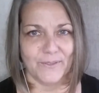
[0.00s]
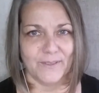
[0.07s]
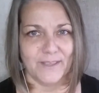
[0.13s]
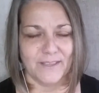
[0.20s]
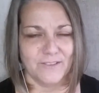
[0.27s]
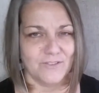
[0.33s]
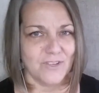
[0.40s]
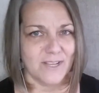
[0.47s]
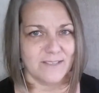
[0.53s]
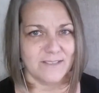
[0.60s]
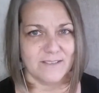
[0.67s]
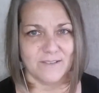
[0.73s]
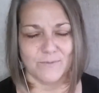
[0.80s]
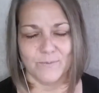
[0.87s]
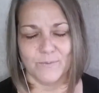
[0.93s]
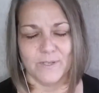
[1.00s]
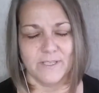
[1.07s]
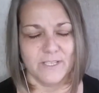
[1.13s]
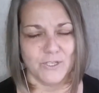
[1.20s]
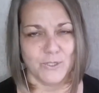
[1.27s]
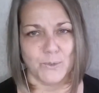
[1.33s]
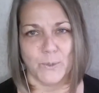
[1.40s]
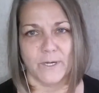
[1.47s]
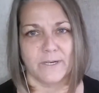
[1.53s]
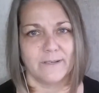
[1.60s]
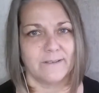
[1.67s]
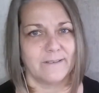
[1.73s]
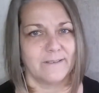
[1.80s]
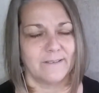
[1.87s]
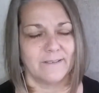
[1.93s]
in just really short
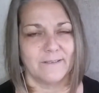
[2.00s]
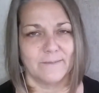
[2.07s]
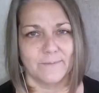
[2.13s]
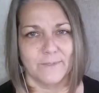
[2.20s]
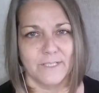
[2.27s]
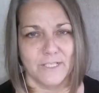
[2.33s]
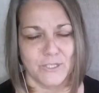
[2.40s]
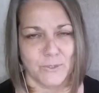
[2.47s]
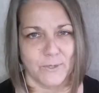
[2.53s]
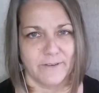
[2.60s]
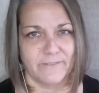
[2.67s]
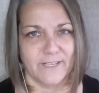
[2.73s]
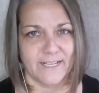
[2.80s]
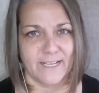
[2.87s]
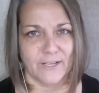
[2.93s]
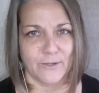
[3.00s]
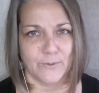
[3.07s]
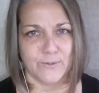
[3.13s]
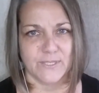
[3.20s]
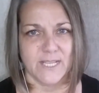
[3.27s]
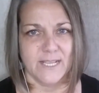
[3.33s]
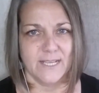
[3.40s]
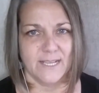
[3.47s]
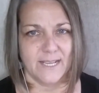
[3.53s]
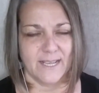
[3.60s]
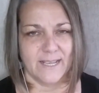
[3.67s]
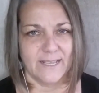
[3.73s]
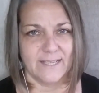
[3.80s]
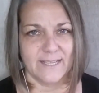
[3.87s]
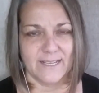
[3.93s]
videos
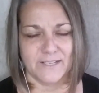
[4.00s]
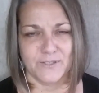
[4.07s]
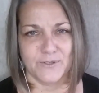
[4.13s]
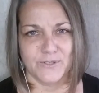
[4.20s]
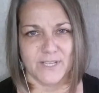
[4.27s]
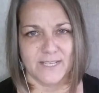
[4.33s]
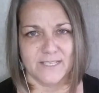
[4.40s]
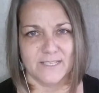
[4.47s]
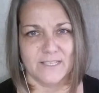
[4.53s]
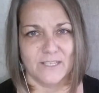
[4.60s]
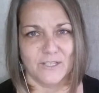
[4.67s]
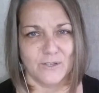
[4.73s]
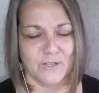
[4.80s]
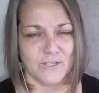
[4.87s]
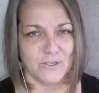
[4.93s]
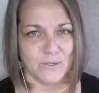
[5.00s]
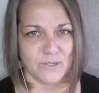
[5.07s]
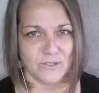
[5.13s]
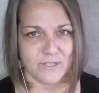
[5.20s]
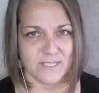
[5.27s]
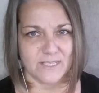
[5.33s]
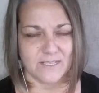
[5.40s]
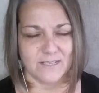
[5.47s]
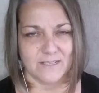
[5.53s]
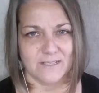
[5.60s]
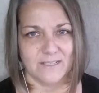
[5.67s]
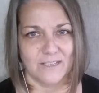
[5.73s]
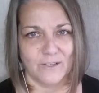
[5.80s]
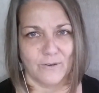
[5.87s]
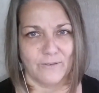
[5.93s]
and exercises that you can do in just,
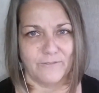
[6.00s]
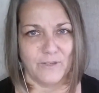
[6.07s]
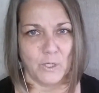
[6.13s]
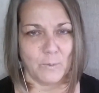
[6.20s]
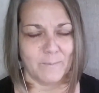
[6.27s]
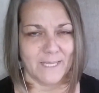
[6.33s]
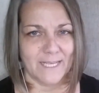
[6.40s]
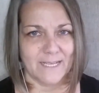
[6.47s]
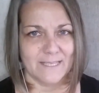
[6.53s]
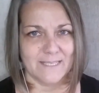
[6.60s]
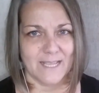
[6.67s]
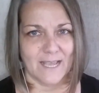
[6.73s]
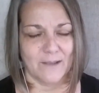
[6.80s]
a few minutes.